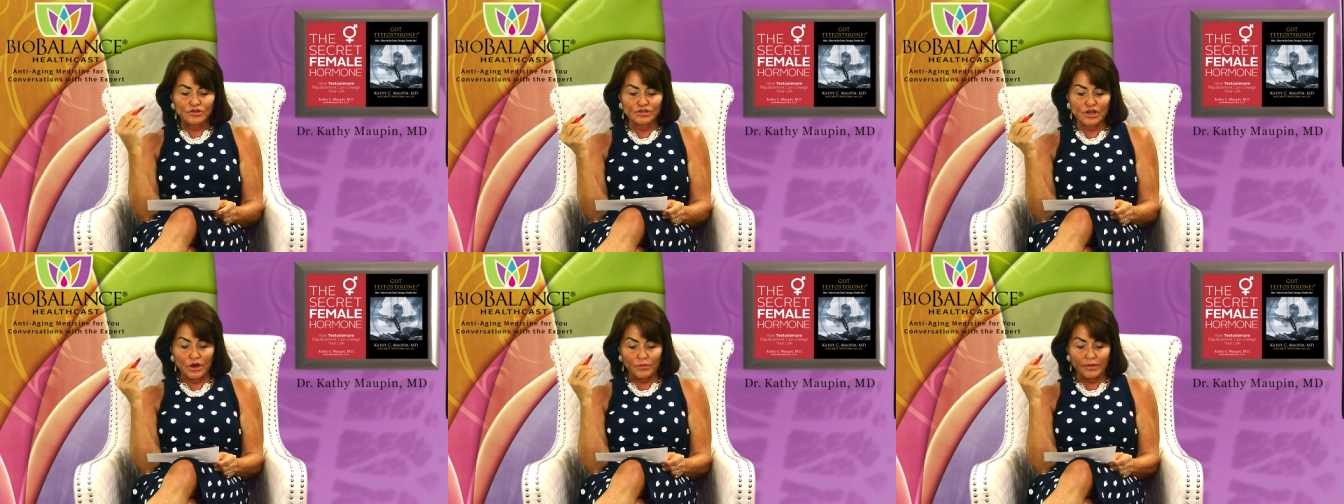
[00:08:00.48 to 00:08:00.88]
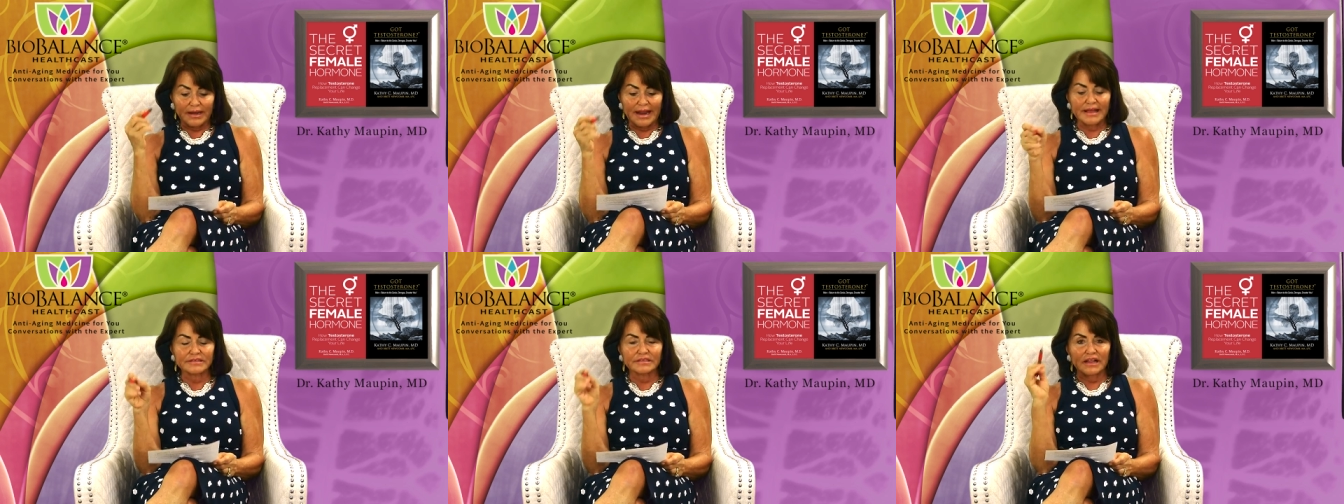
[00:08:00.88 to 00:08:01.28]
So it
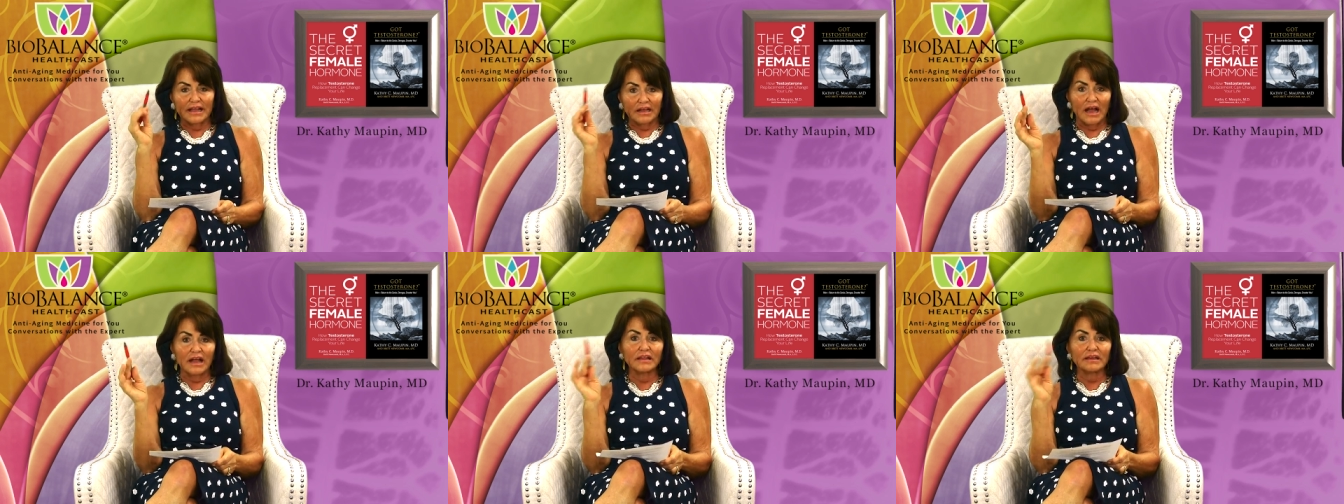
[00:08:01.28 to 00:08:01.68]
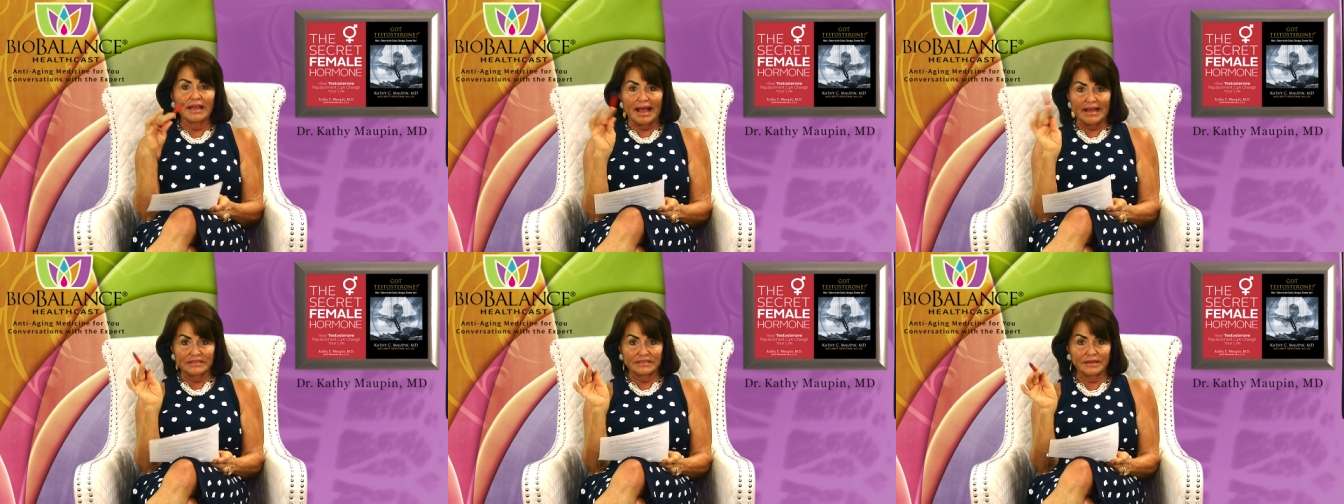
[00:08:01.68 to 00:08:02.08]
has glycolic
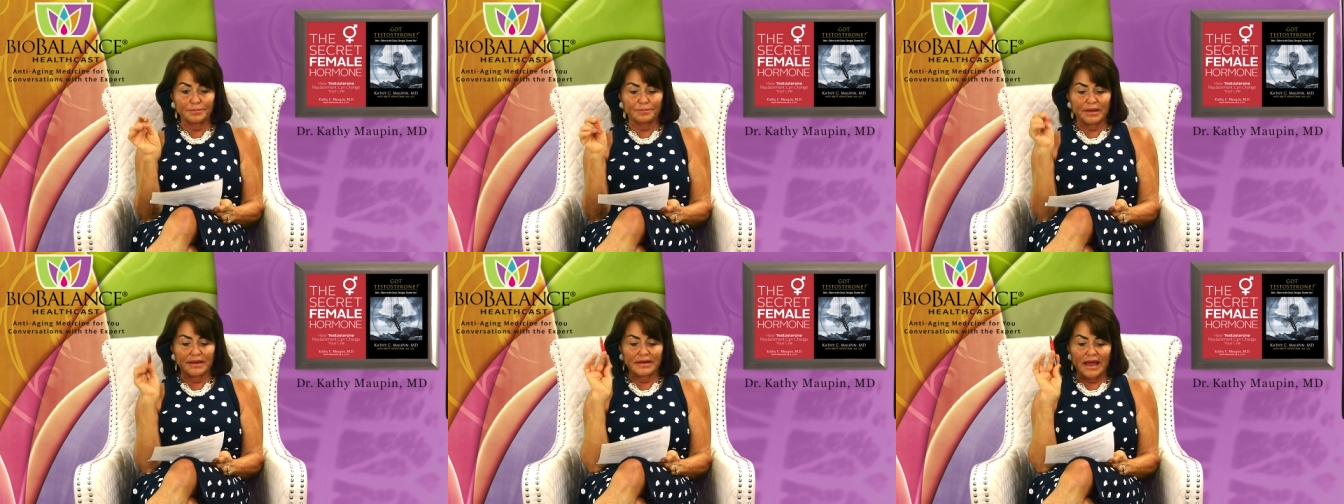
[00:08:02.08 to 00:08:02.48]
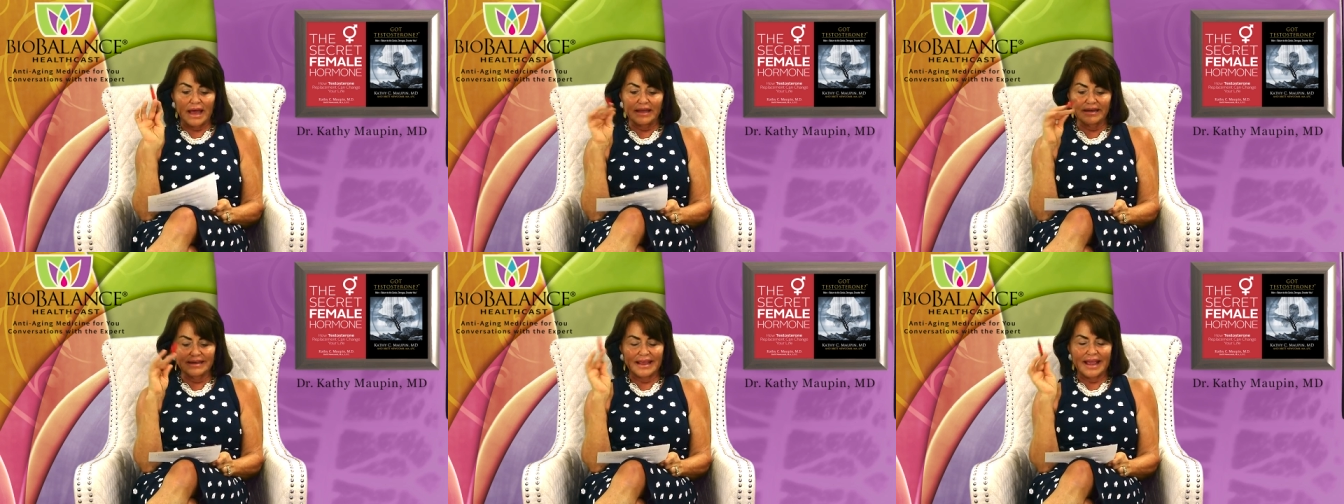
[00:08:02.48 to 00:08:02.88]
acid, but
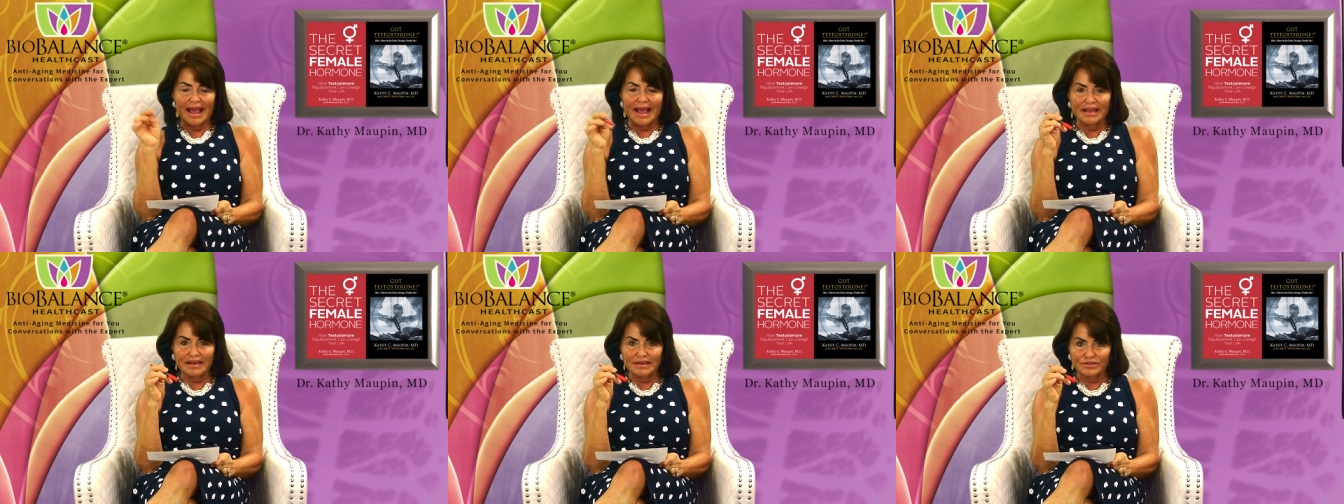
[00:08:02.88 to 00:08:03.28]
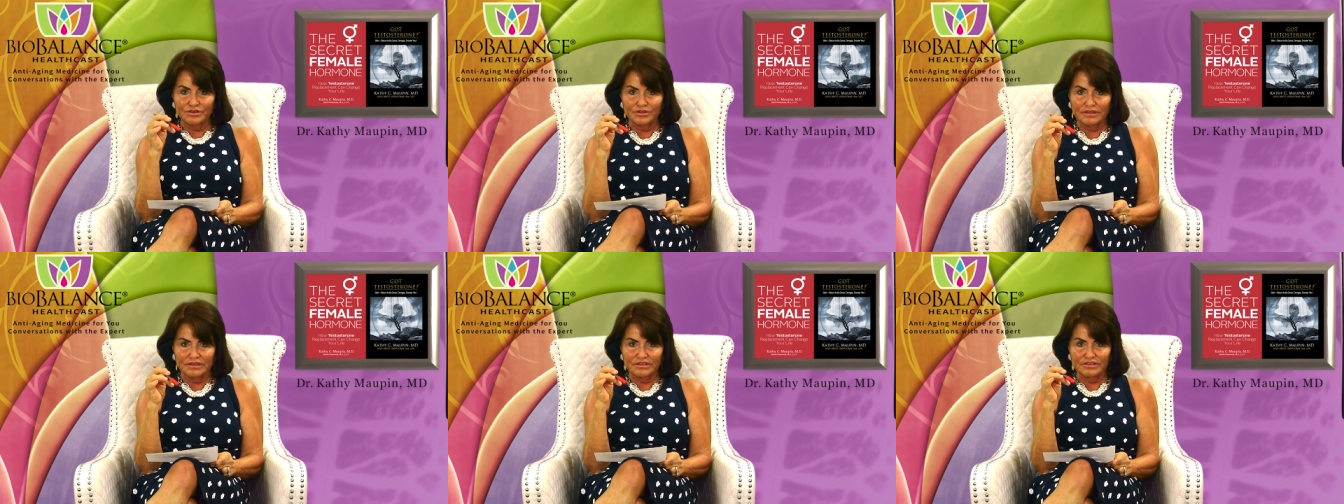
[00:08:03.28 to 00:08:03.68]
not
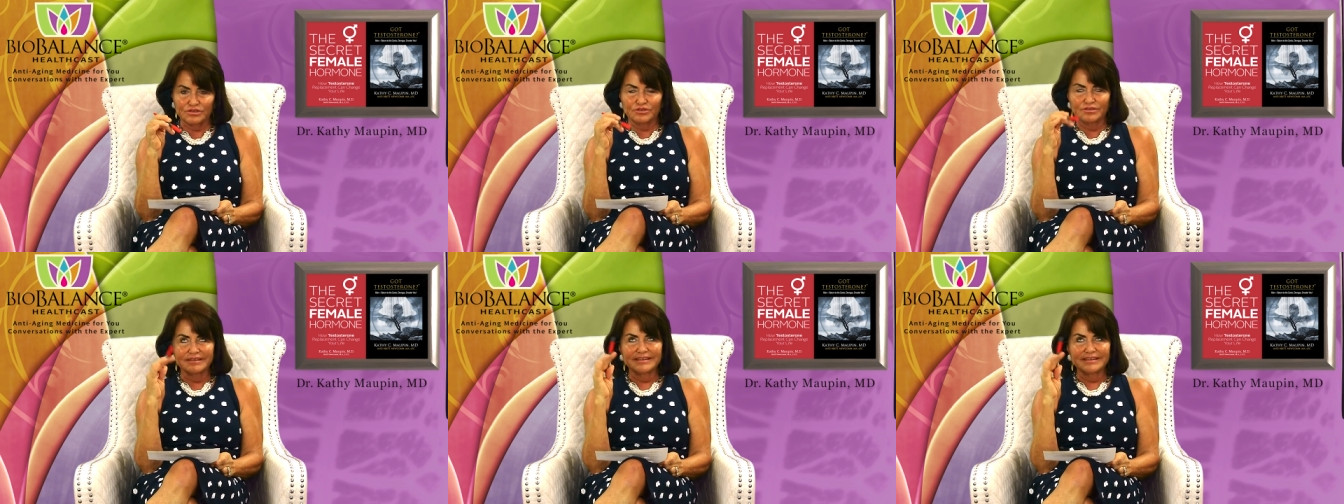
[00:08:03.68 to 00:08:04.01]
to this,